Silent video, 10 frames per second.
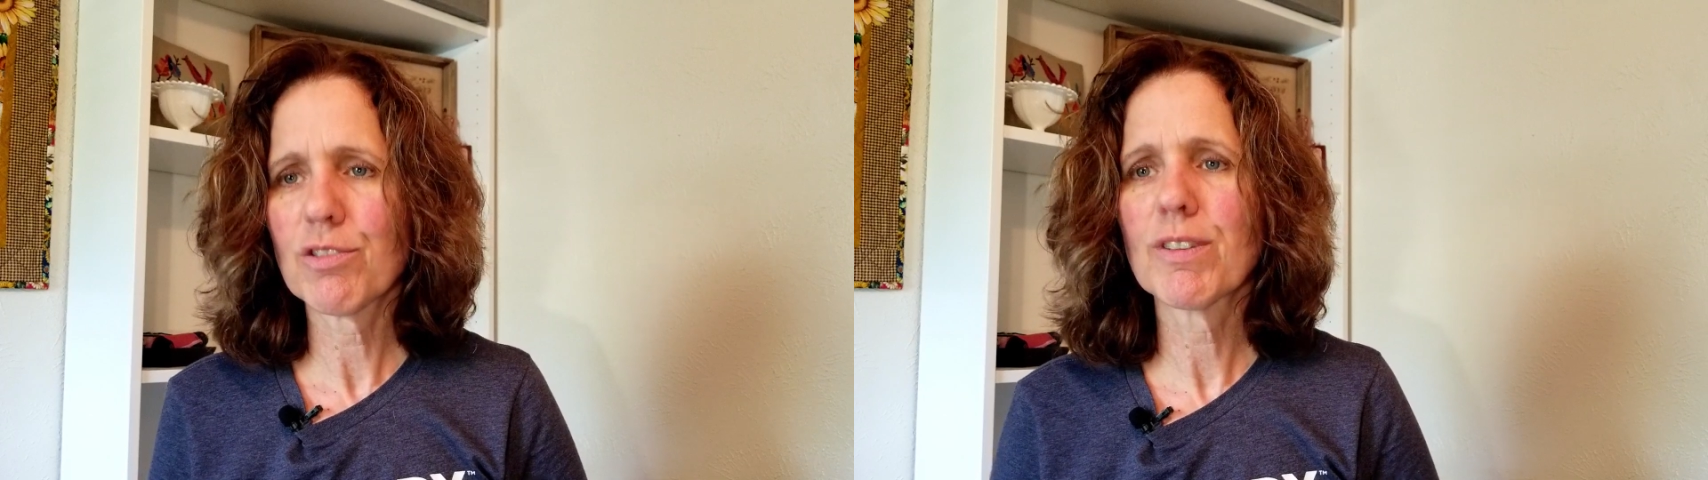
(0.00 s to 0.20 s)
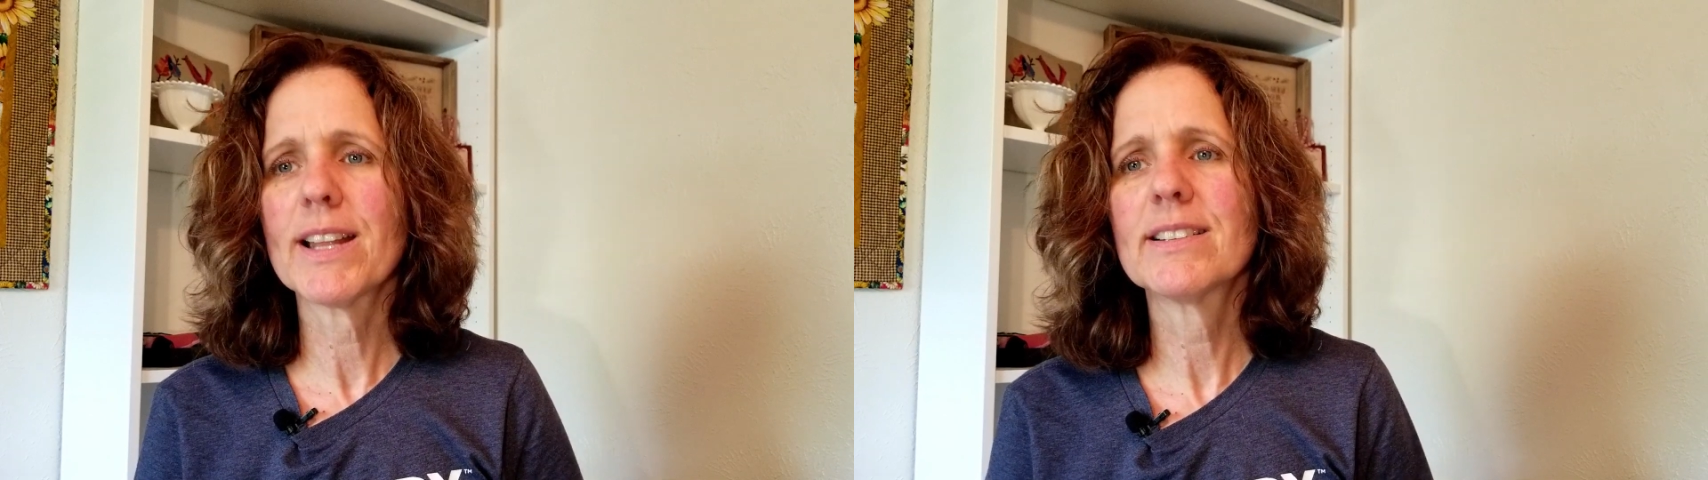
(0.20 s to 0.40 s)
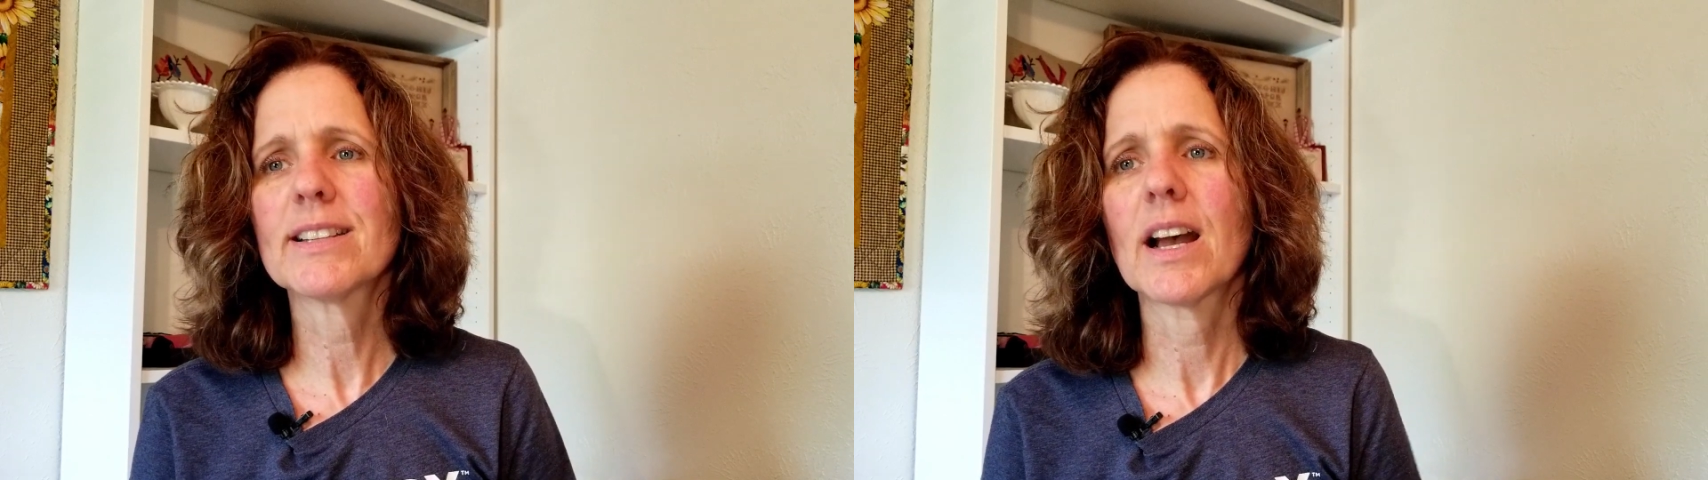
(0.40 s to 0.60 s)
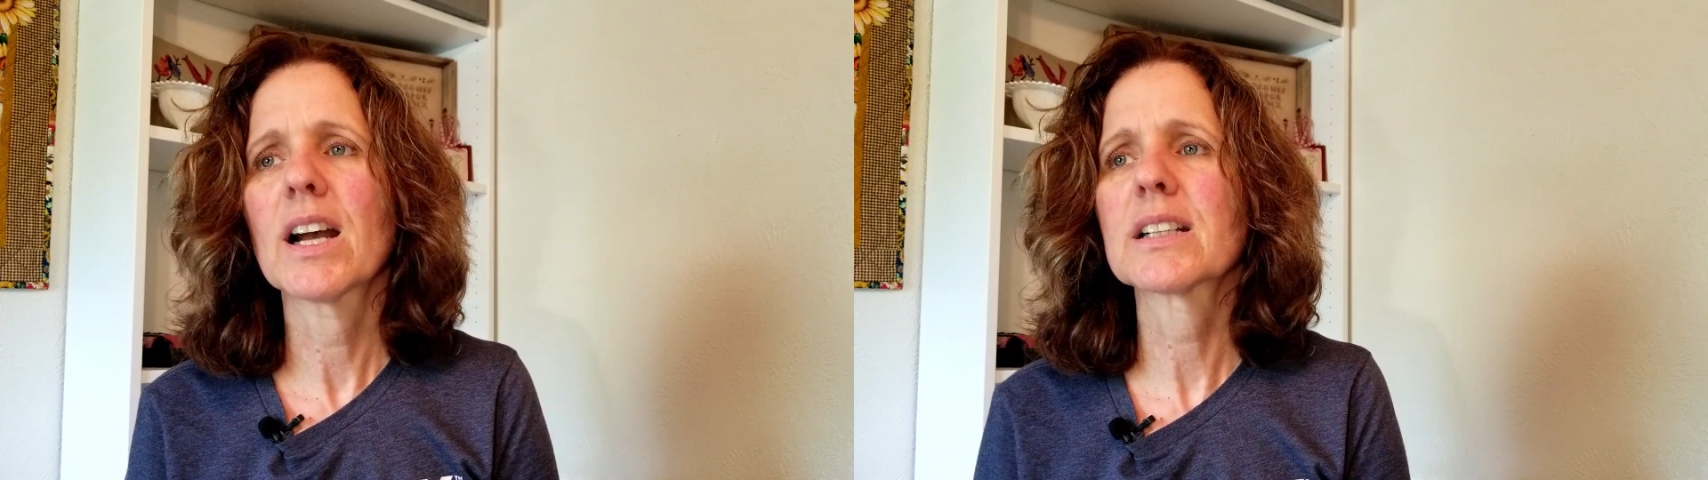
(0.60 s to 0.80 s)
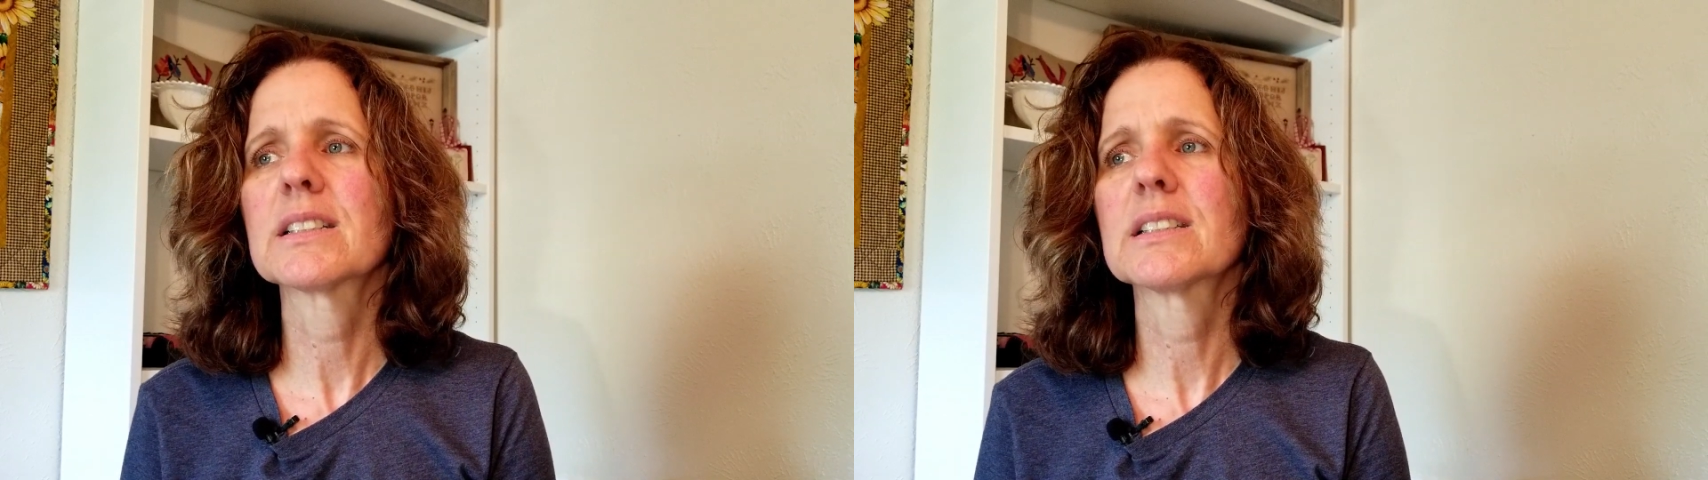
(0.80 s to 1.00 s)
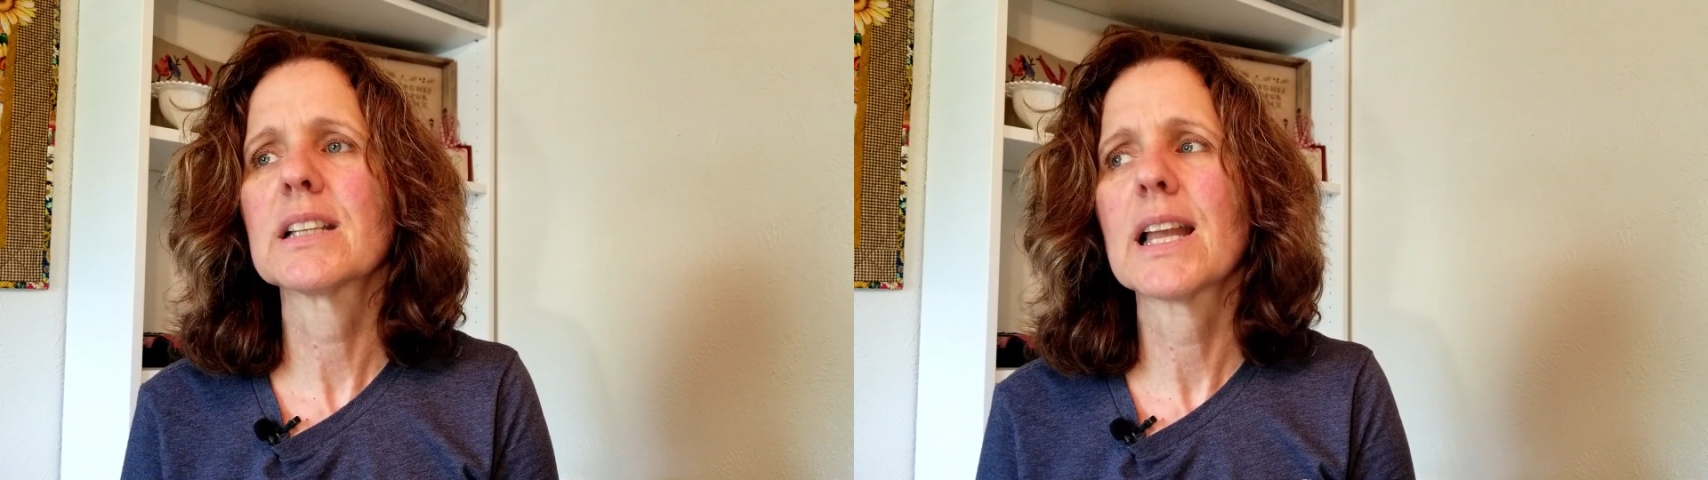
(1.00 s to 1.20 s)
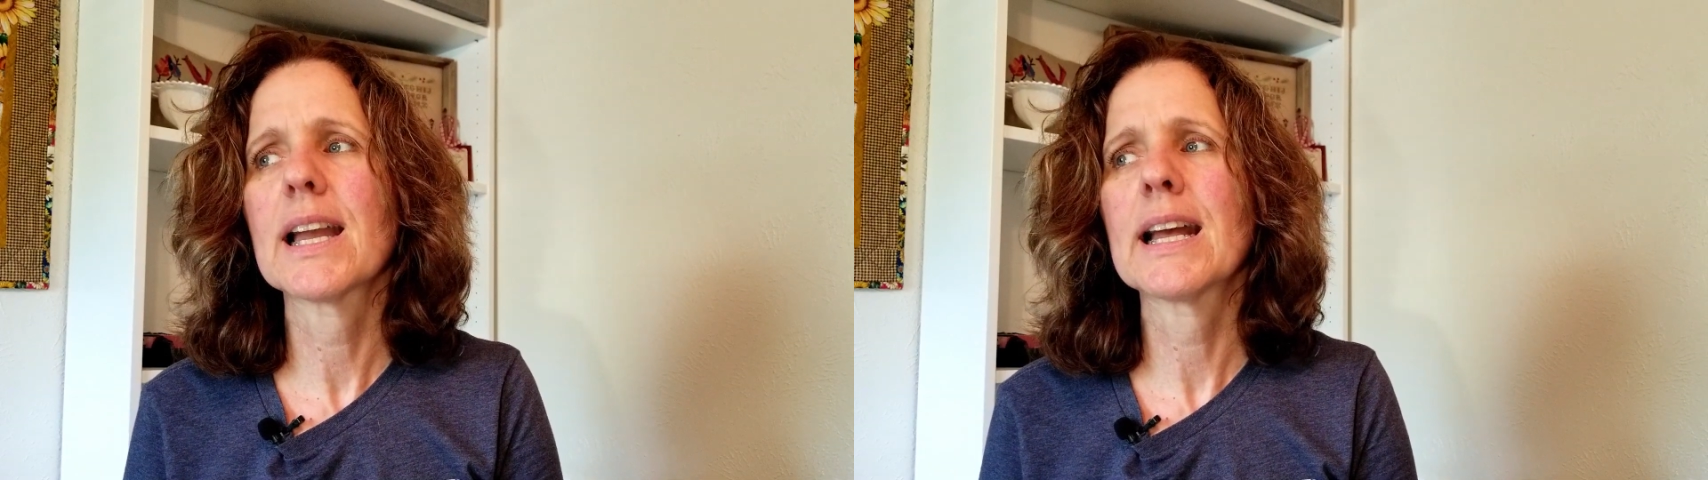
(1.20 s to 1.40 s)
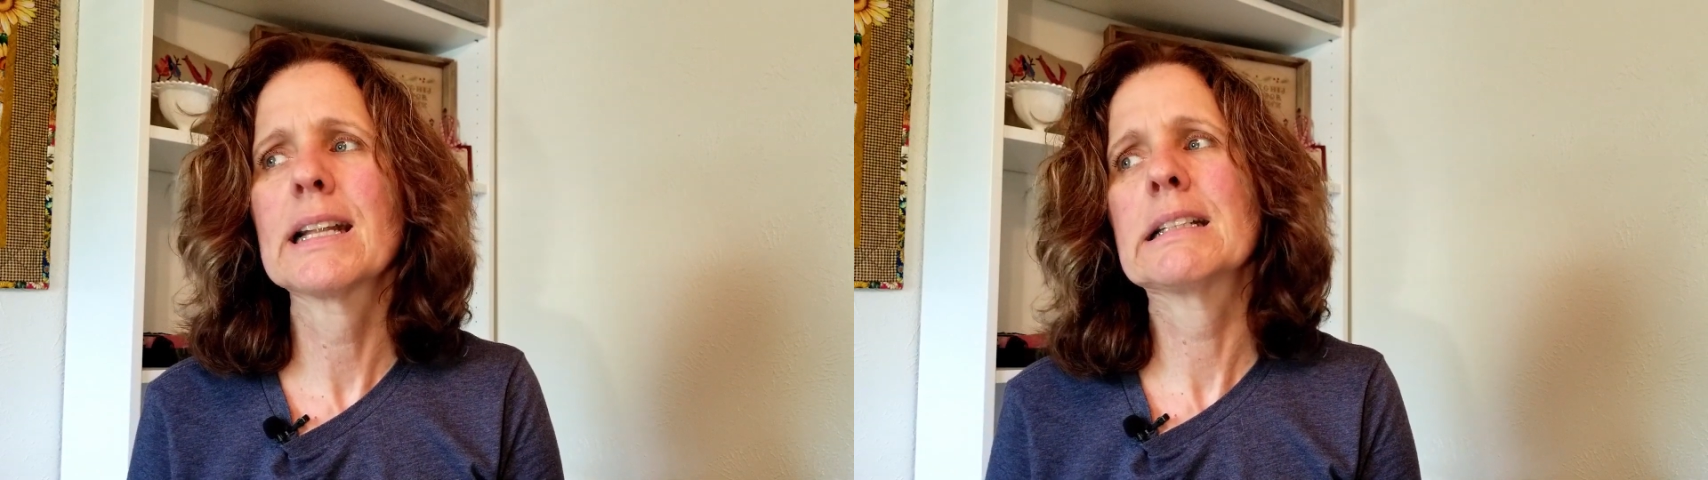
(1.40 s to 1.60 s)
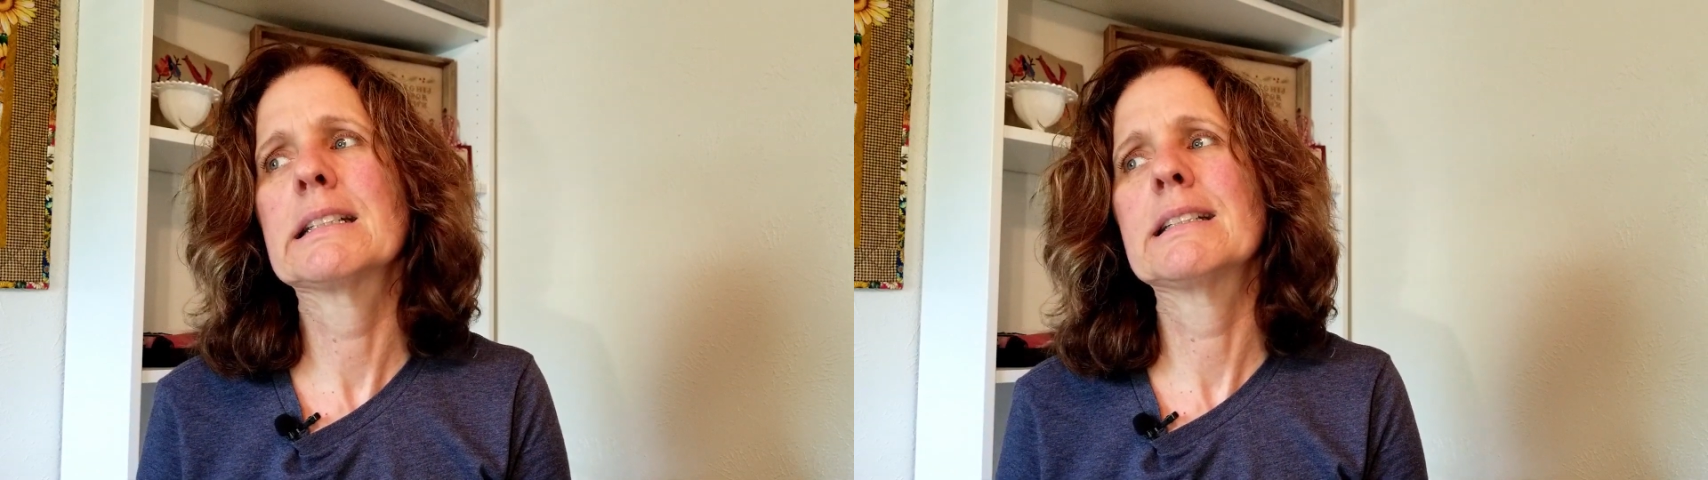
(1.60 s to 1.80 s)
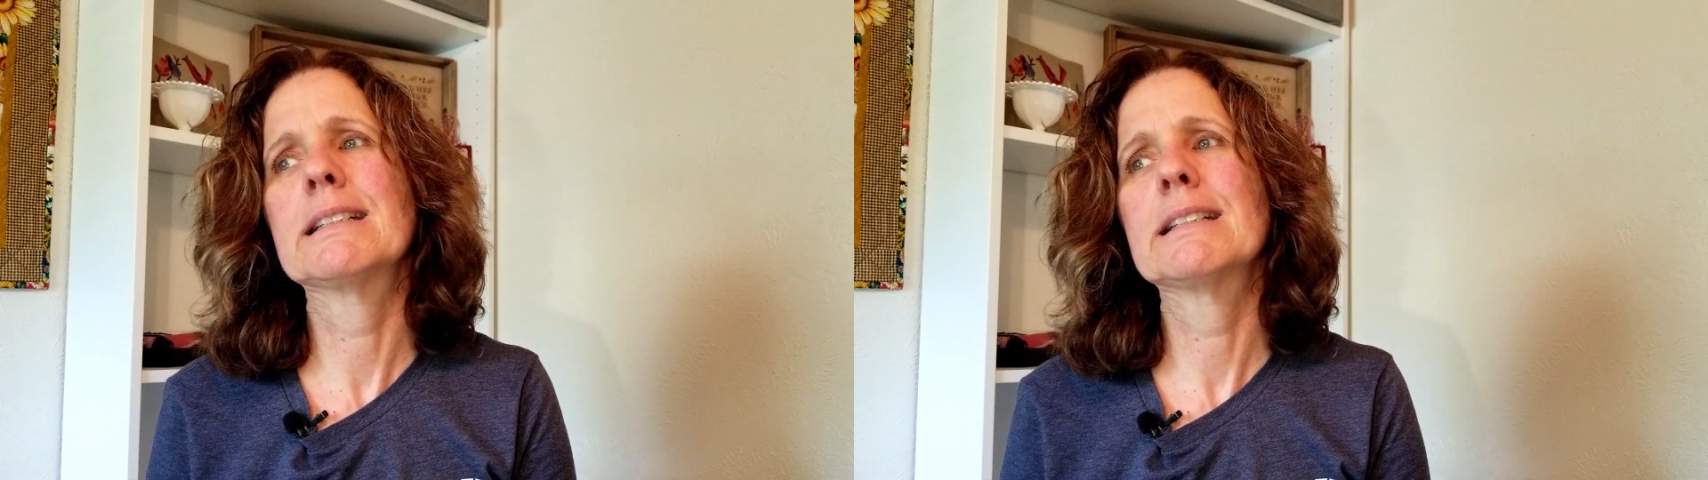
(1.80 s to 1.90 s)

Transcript: thread tucks and